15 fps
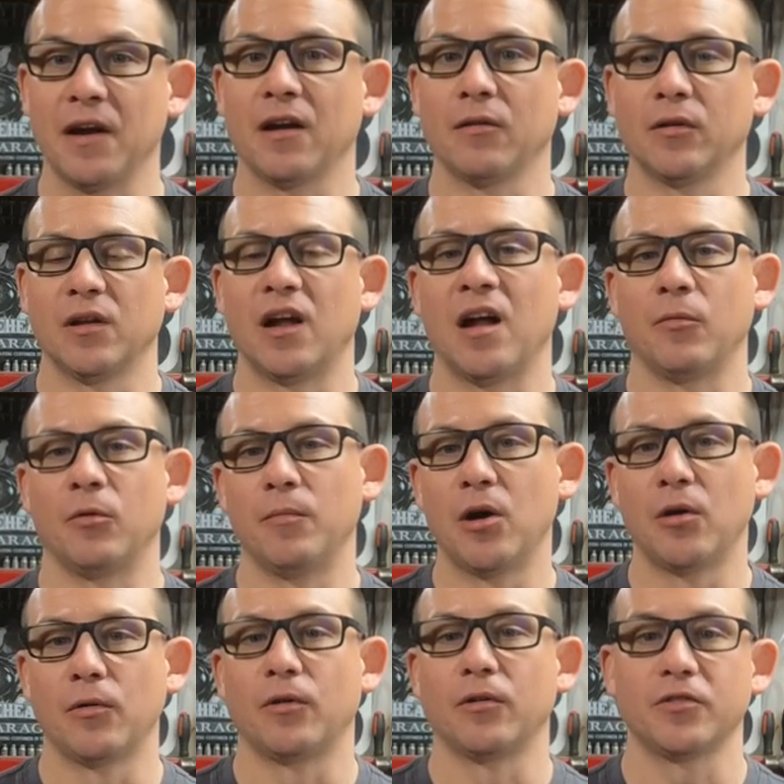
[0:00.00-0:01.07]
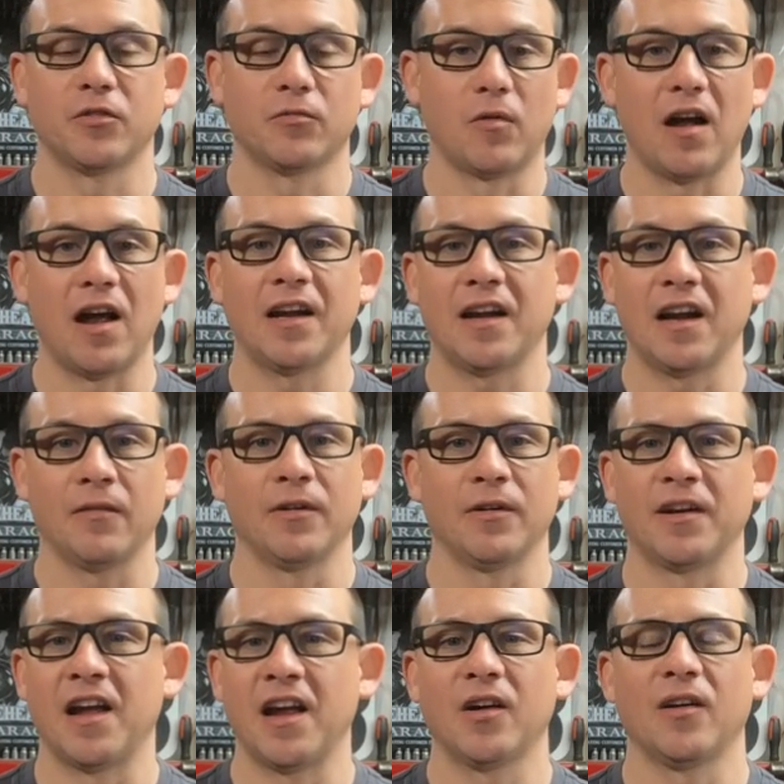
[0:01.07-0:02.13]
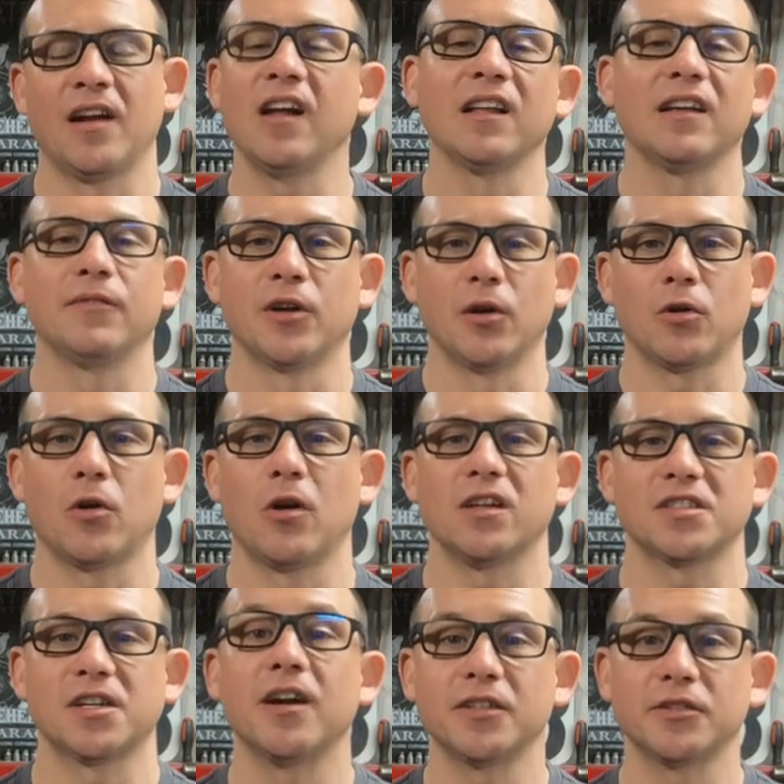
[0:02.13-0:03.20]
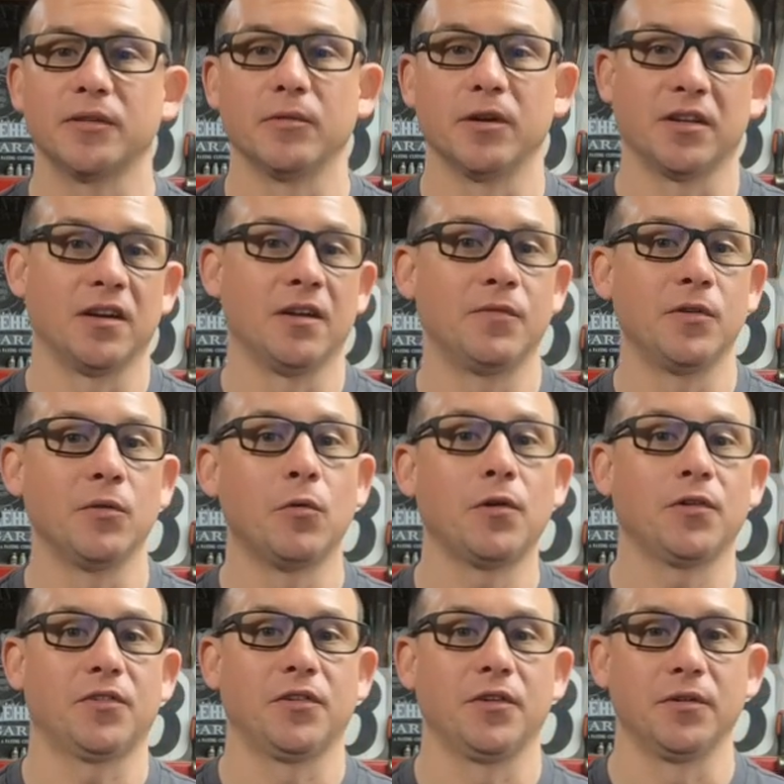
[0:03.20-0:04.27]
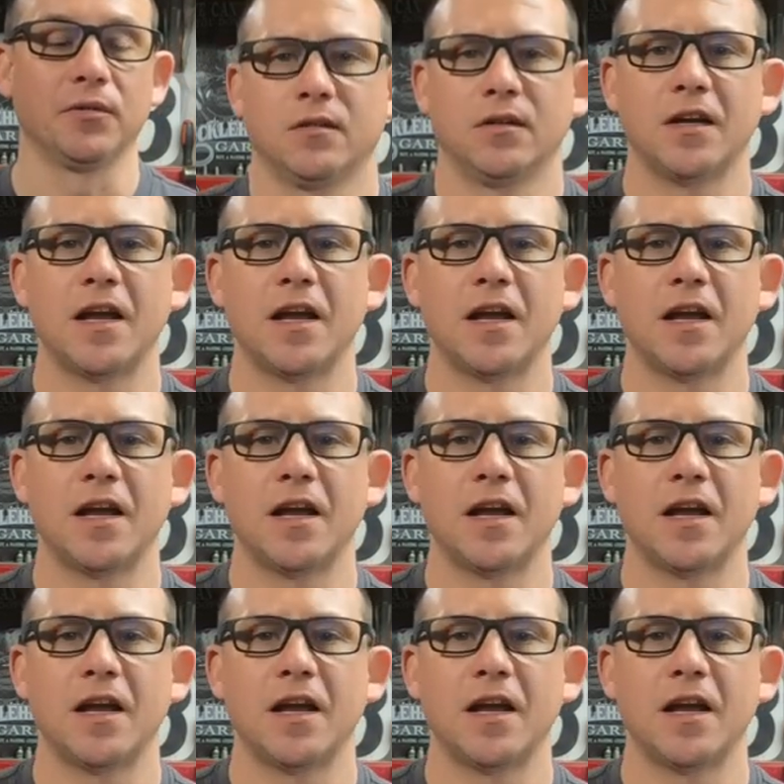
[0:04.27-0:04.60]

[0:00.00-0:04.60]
reliable motor to ride every day, or hell, even go cross-country with it if you want to.